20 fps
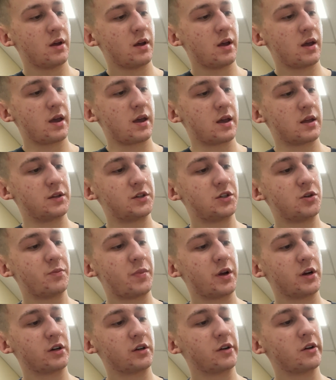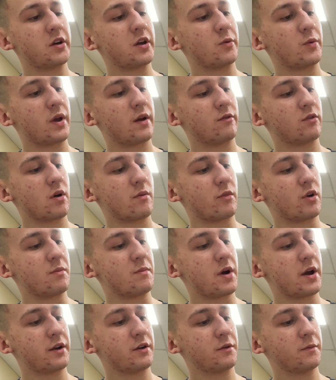and superiorly we have rhomboid
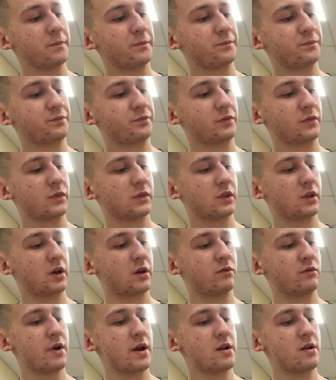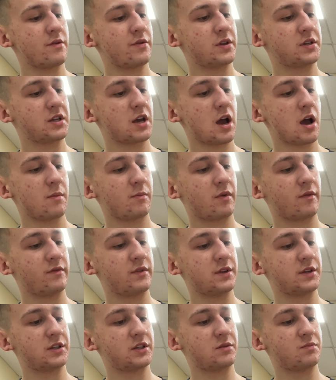minor. And right on the top of
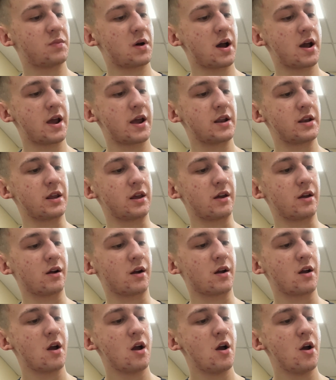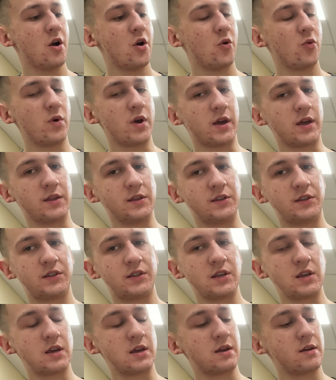this spine here, we can
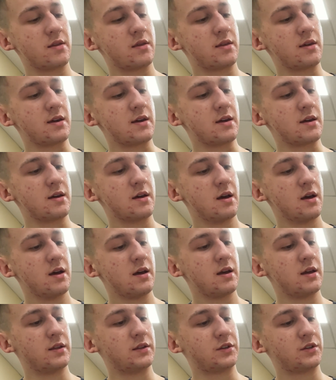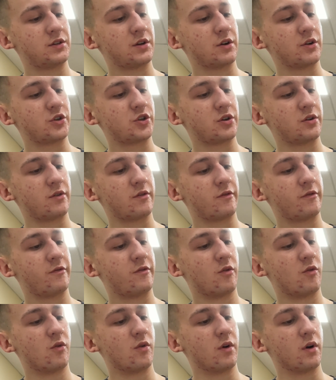see the insertion
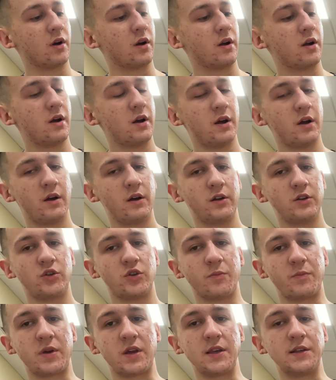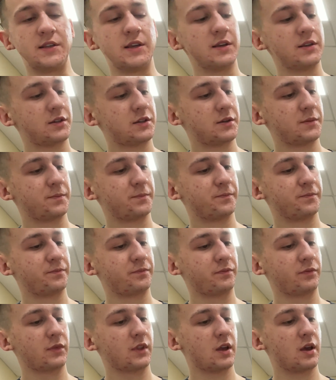for trapezius.
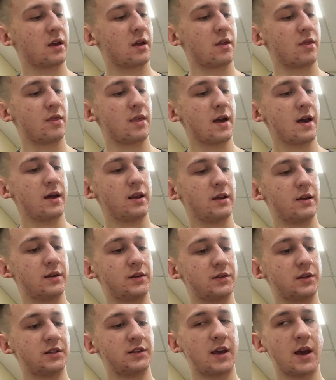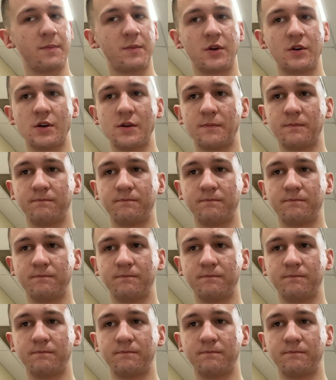And that is the scapula.